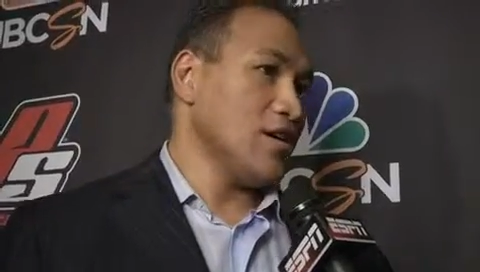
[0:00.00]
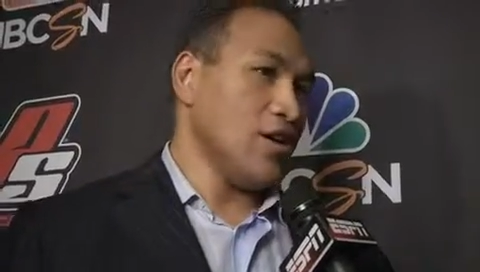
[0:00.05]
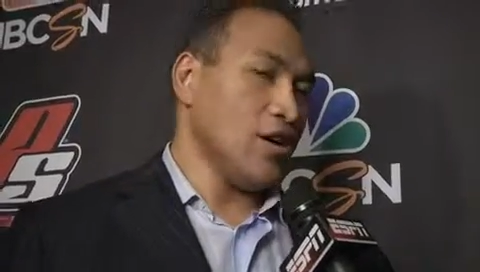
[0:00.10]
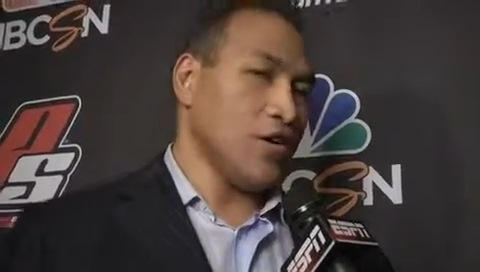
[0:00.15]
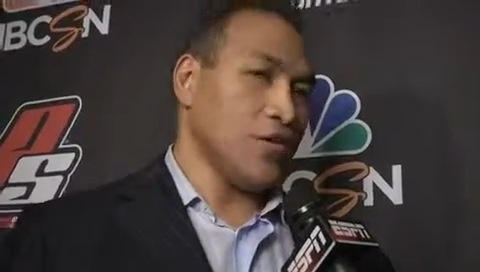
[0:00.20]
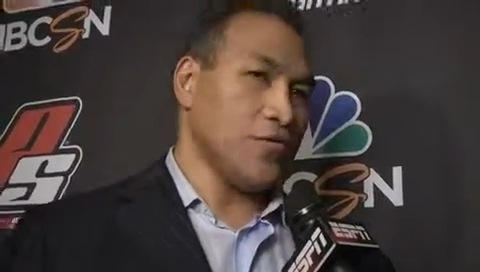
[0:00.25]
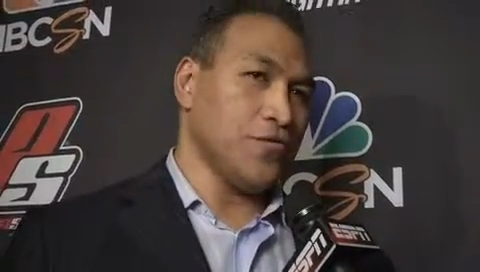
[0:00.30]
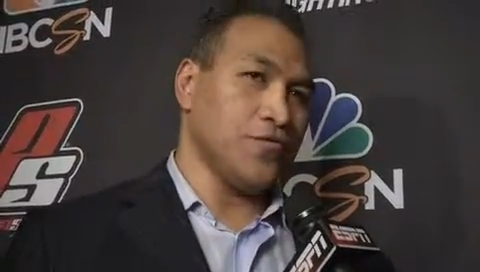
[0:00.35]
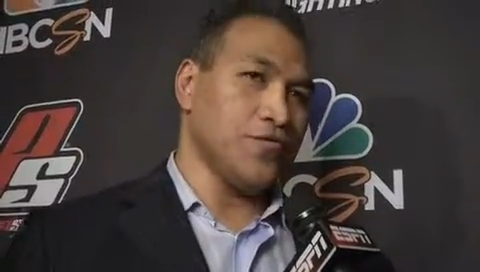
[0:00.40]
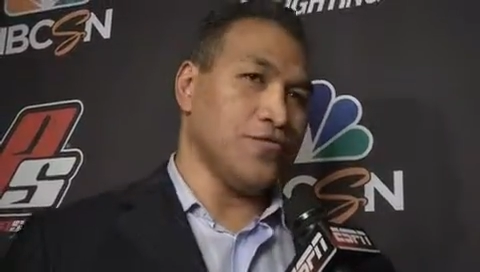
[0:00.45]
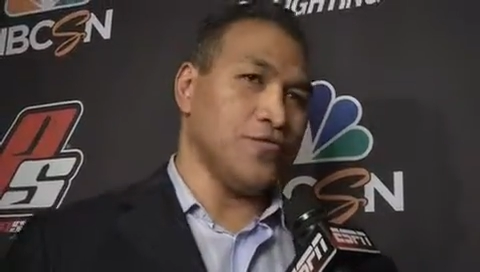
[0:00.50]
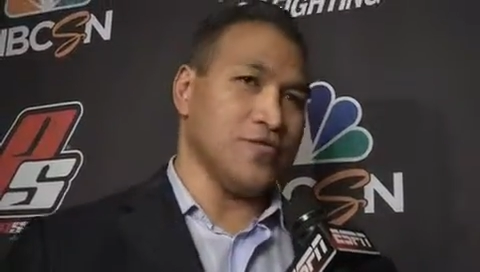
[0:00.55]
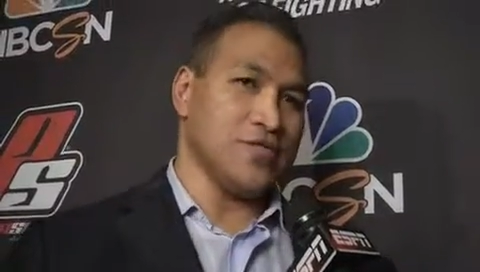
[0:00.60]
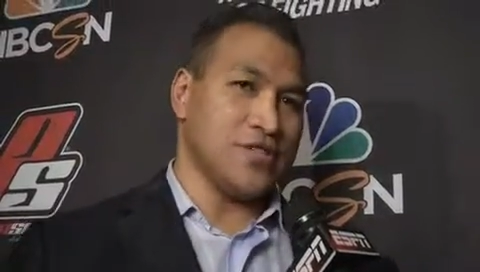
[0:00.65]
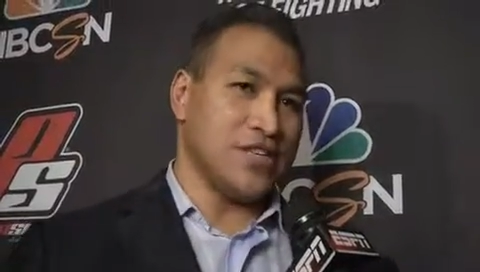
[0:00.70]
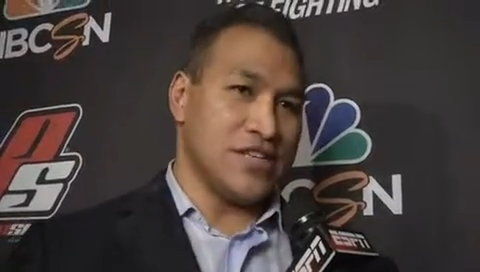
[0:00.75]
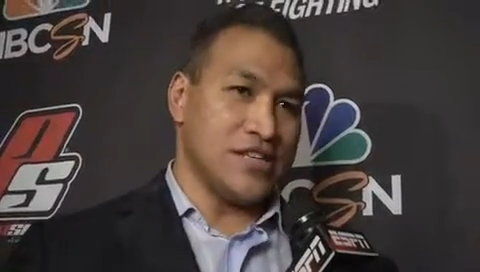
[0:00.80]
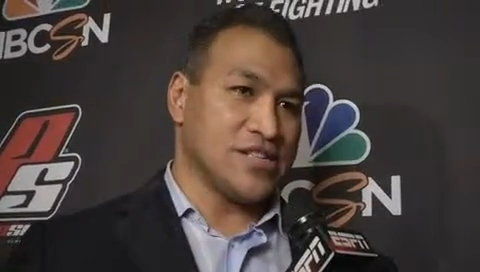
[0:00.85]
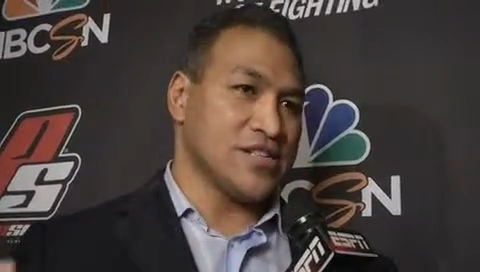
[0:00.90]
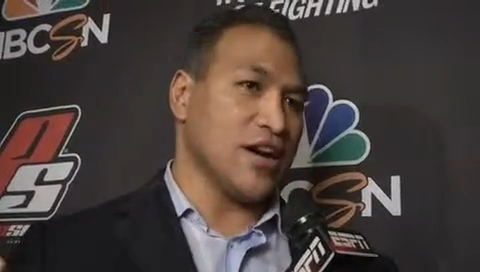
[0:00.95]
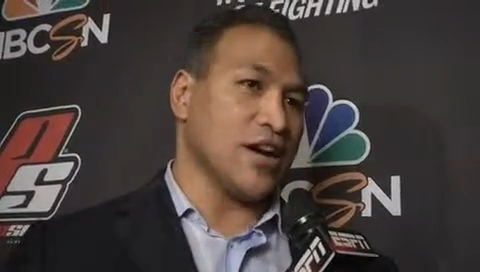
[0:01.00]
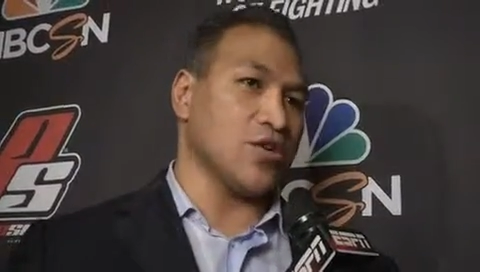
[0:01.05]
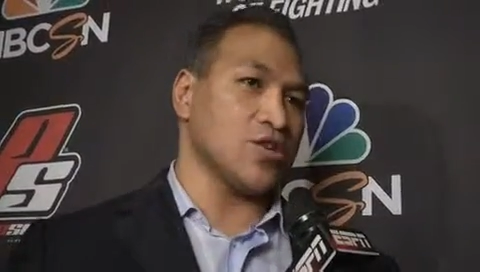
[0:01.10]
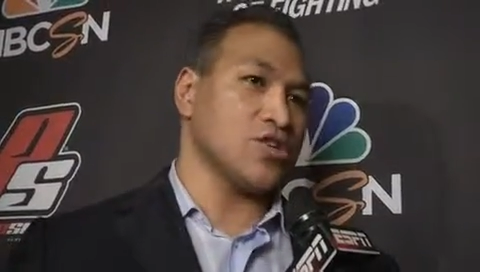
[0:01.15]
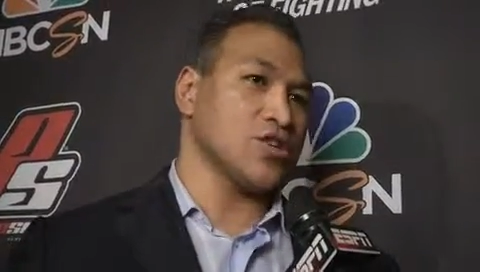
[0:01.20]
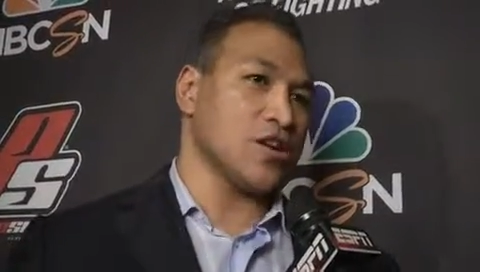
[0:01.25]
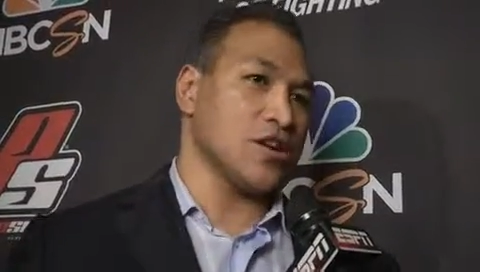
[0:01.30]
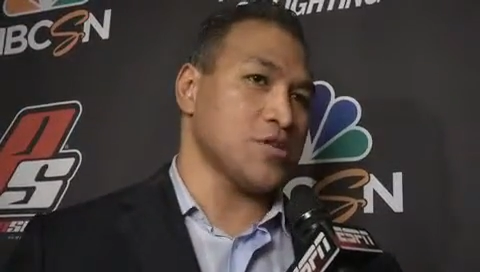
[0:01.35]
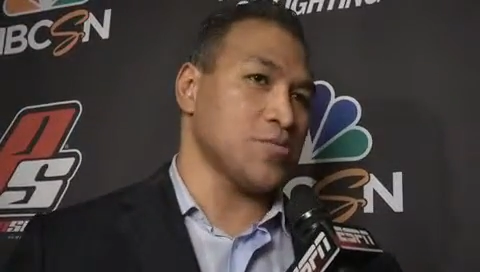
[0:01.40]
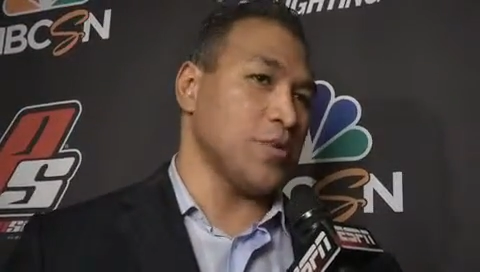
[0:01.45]
of these title
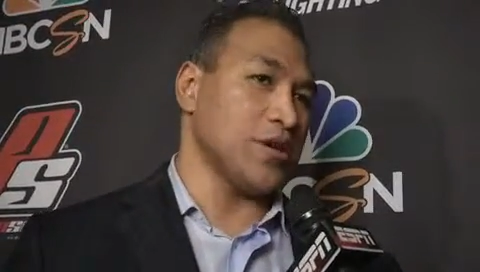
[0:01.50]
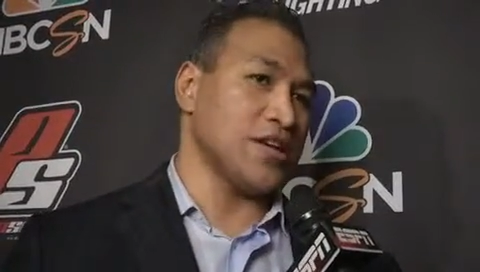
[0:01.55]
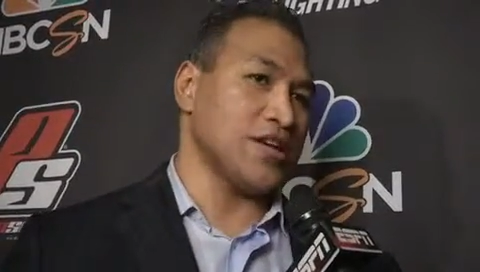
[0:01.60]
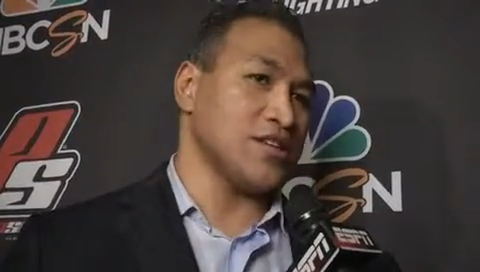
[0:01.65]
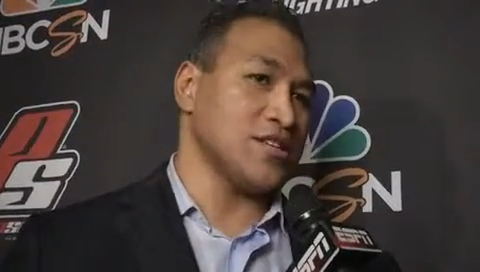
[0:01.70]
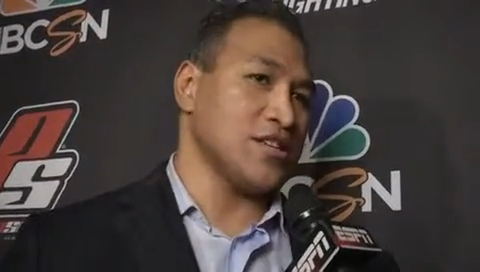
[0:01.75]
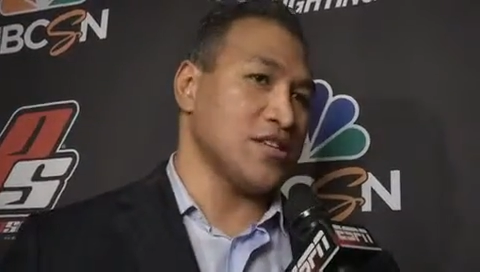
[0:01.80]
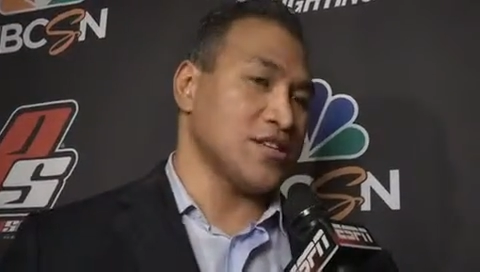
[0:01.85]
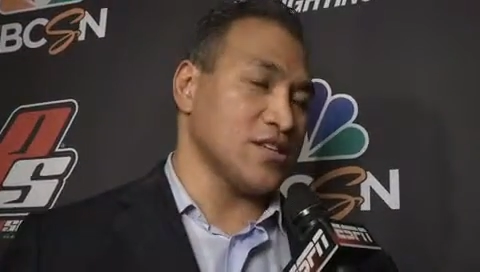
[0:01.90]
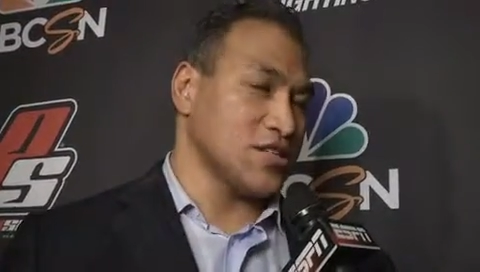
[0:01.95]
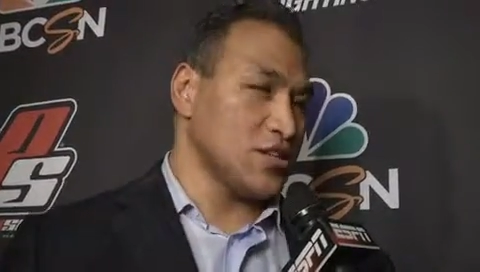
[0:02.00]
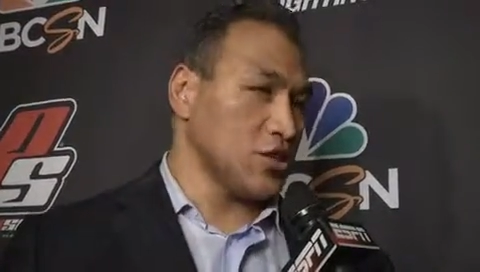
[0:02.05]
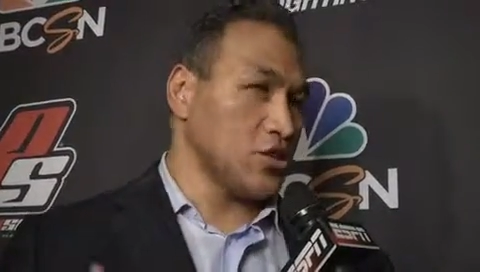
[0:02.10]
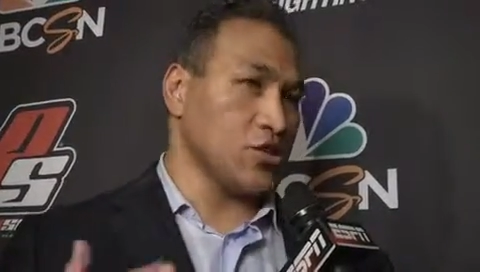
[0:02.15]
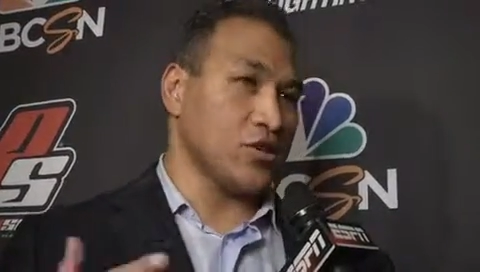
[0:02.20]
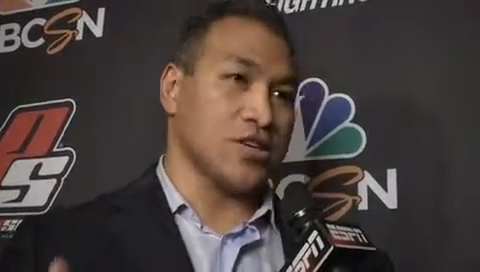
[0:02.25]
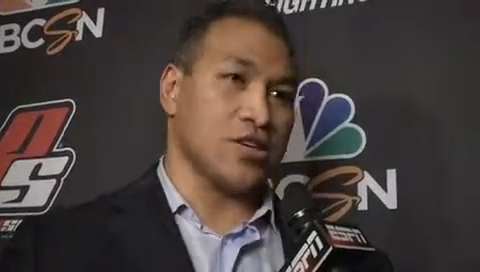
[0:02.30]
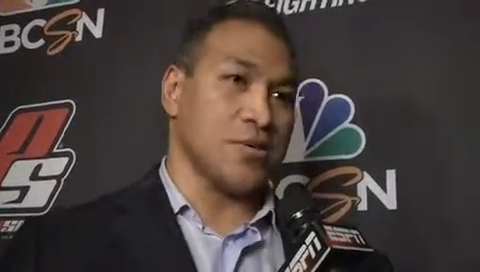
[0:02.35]
shots because he continued